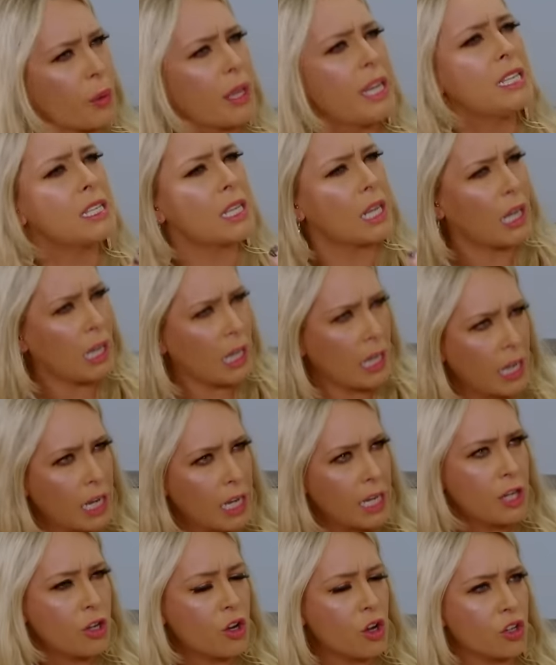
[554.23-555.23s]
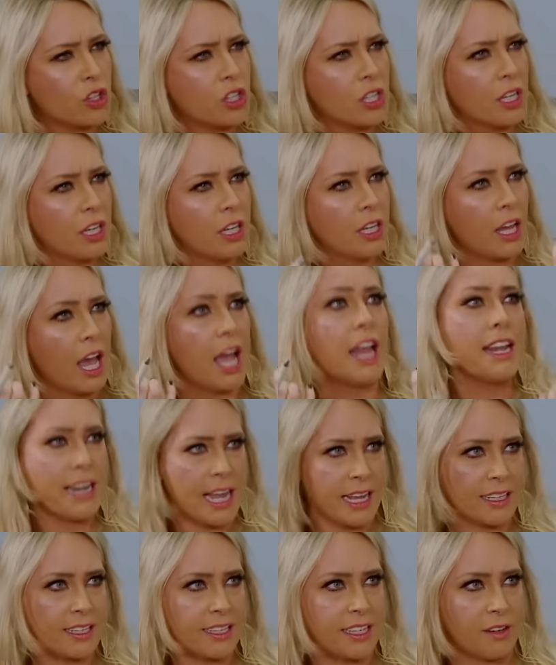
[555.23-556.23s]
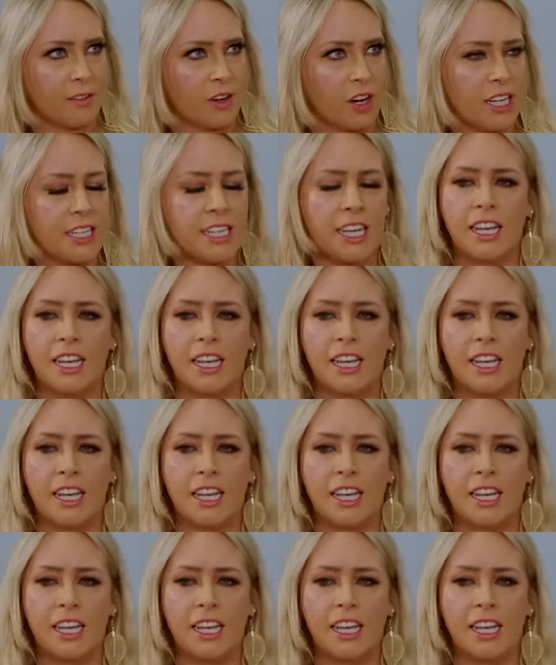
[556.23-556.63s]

He's clearly not a Nazi, right?